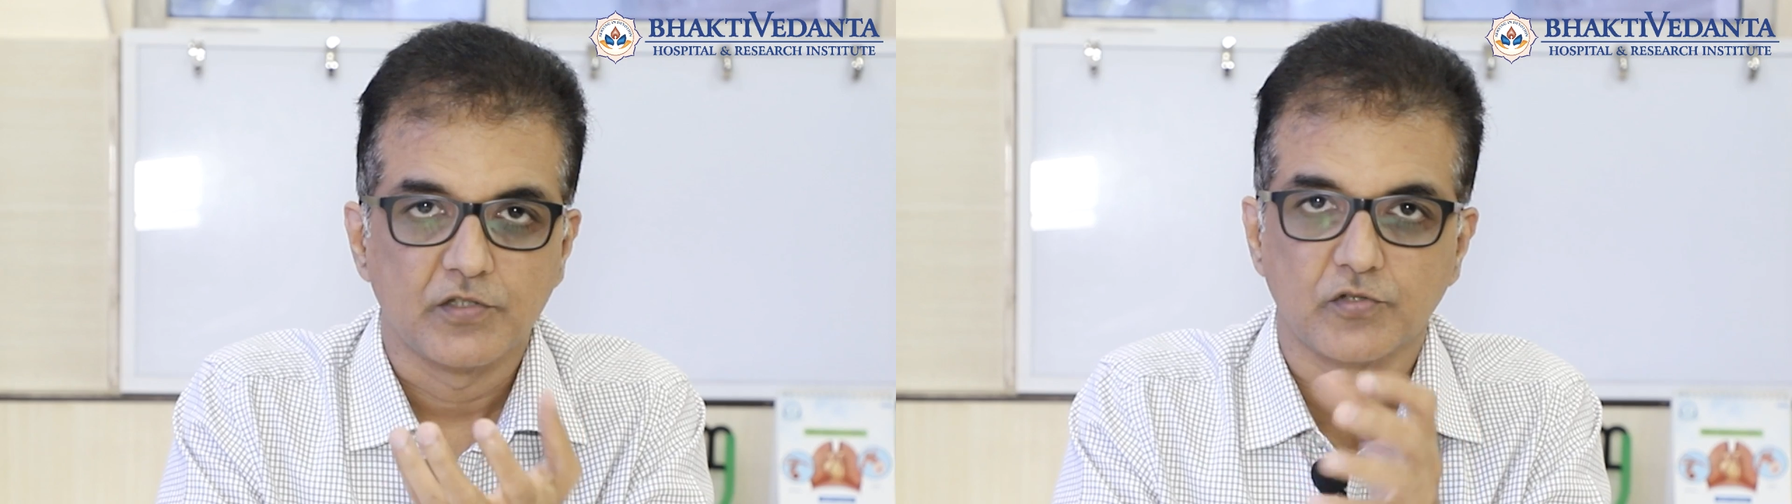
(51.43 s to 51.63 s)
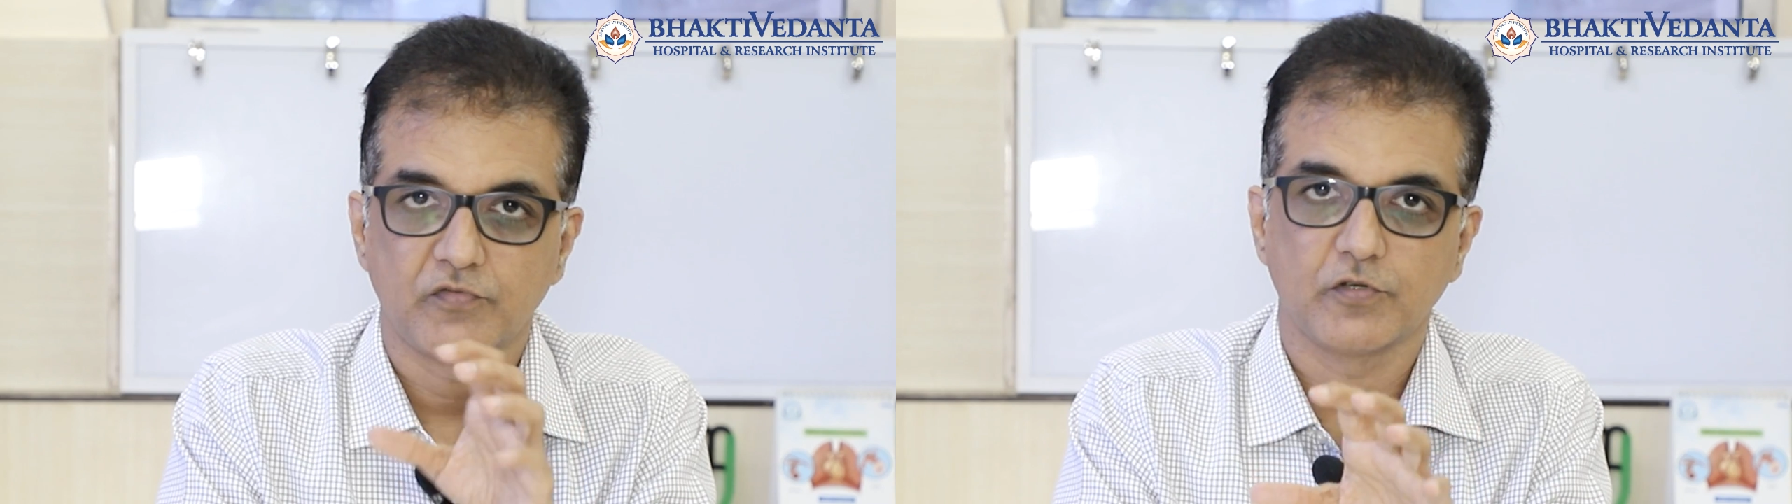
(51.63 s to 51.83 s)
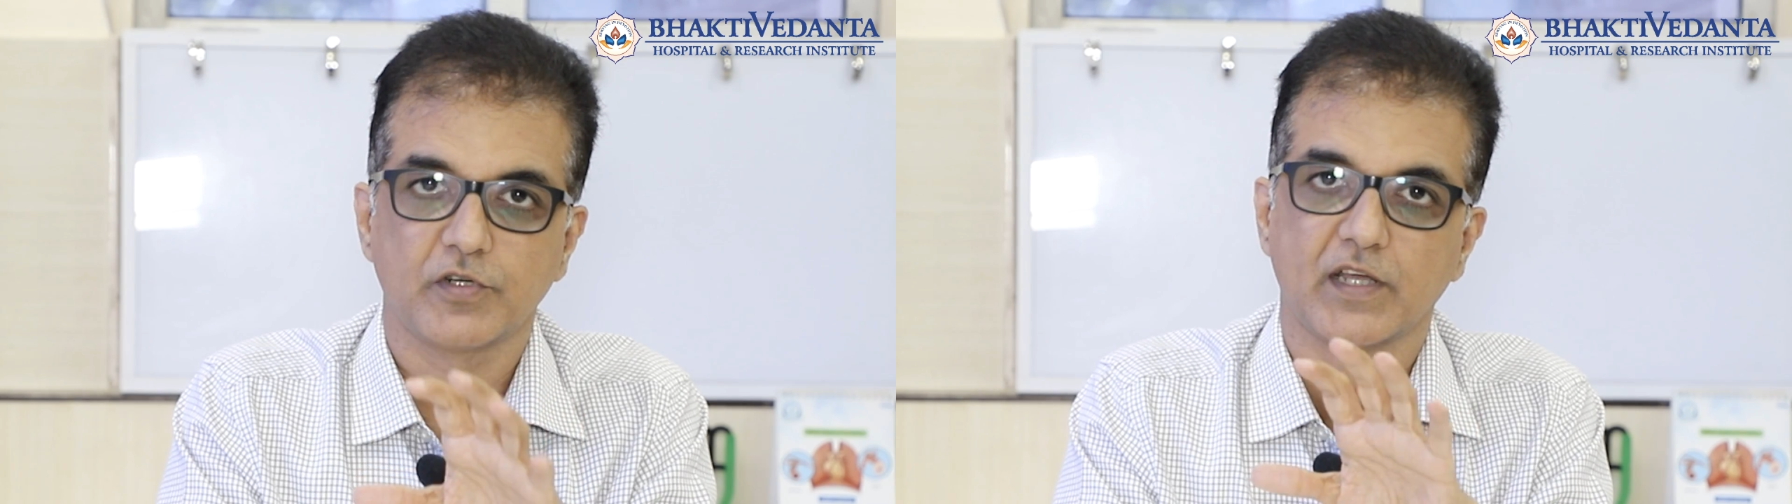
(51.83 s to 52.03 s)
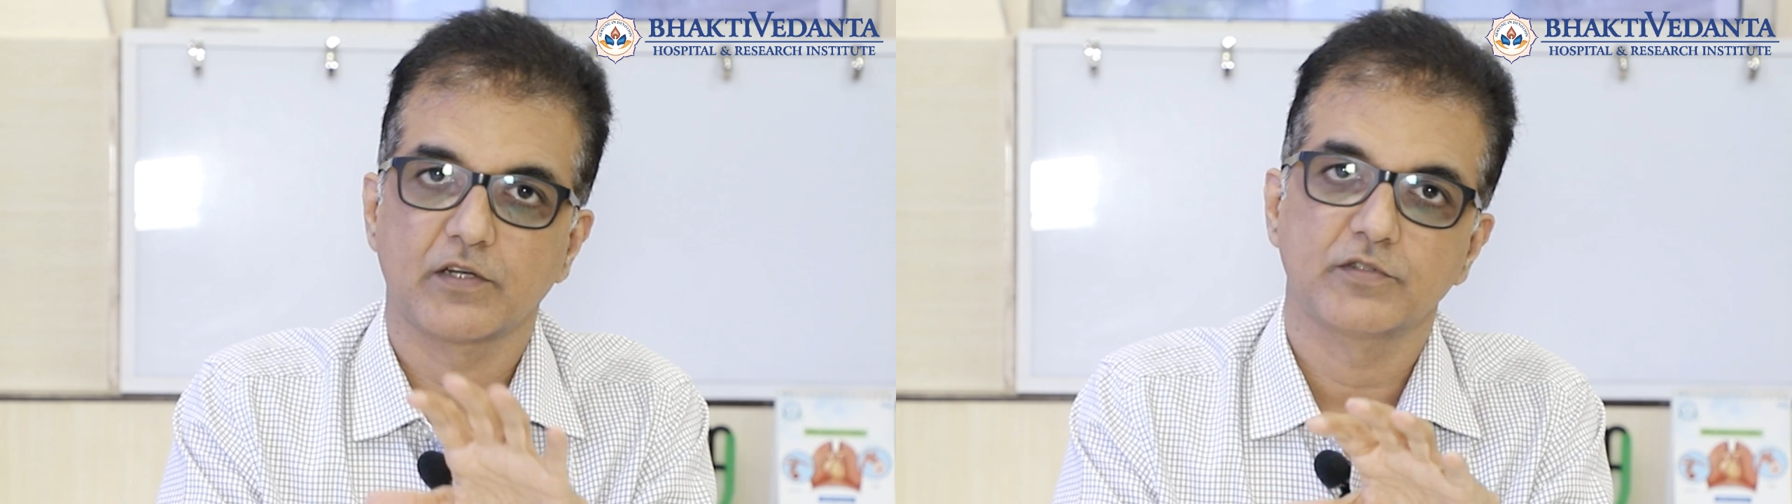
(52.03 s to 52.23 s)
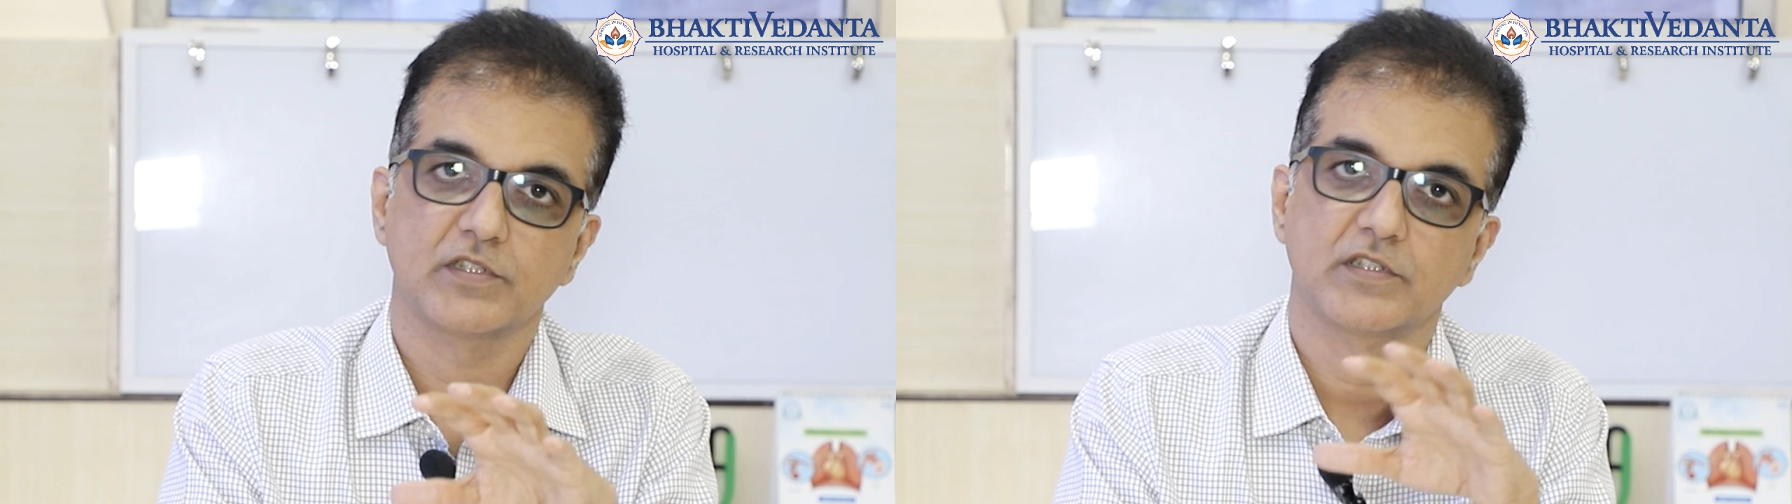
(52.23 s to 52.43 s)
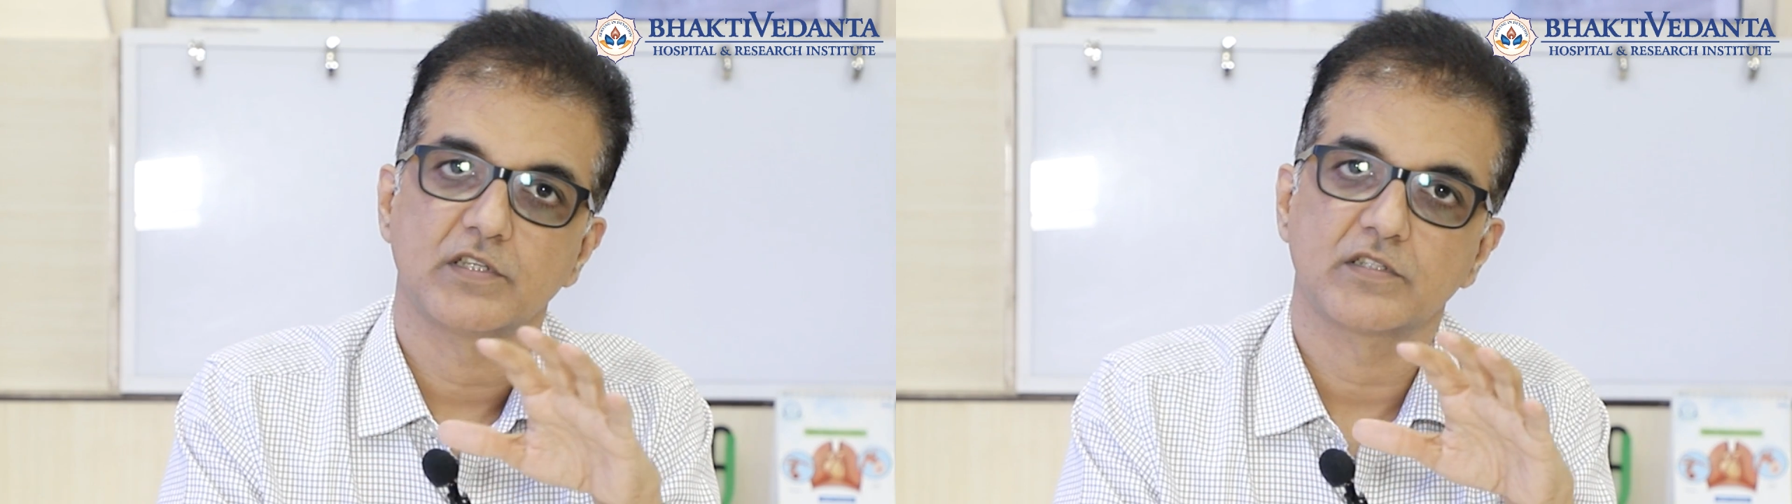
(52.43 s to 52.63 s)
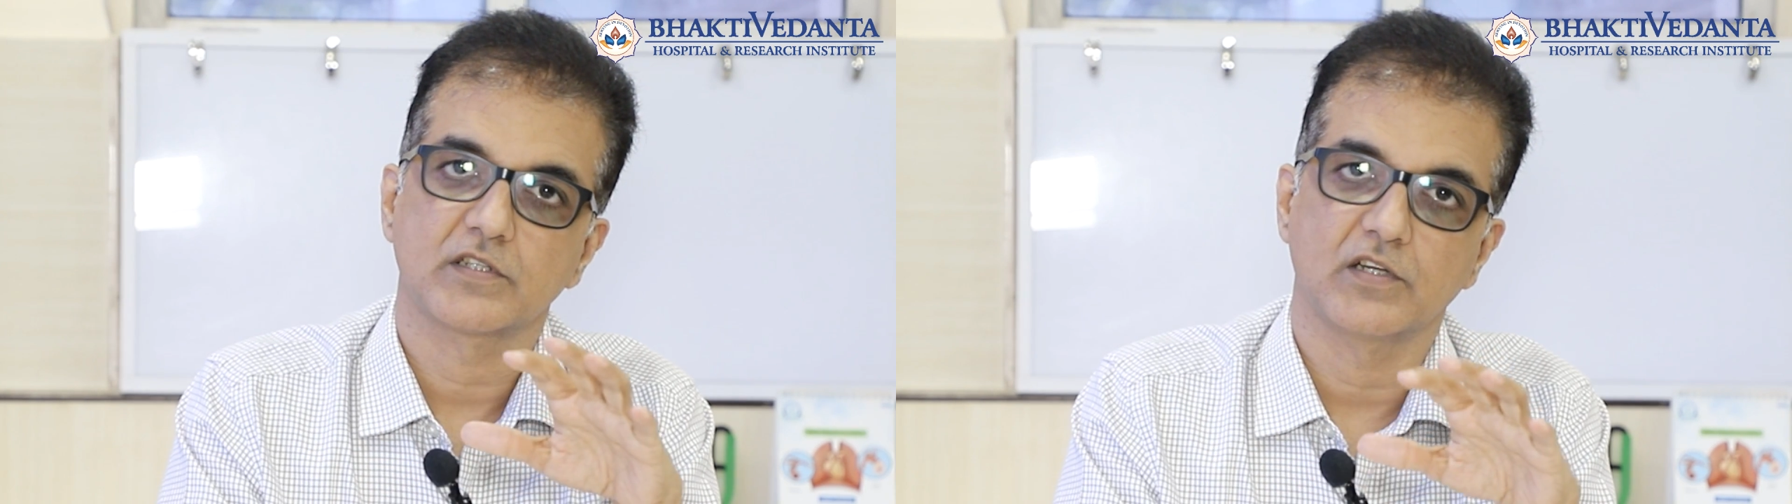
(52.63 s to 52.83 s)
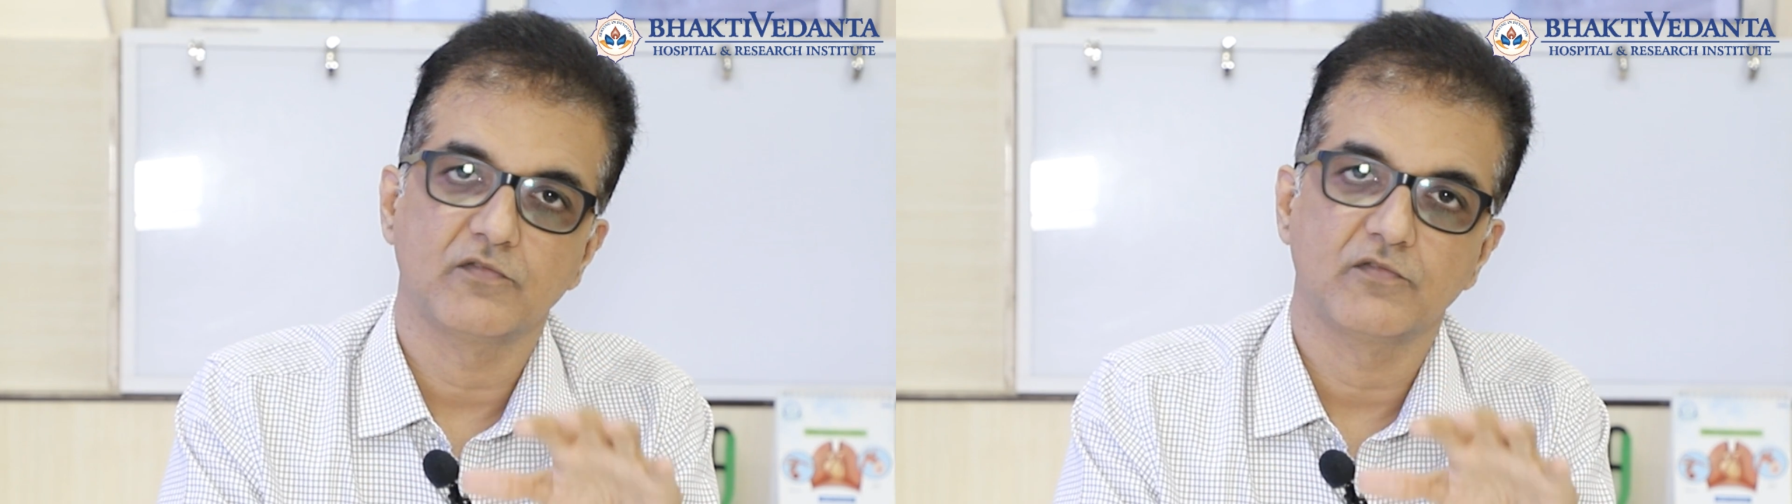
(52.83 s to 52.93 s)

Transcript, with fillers: so if your diagnosis is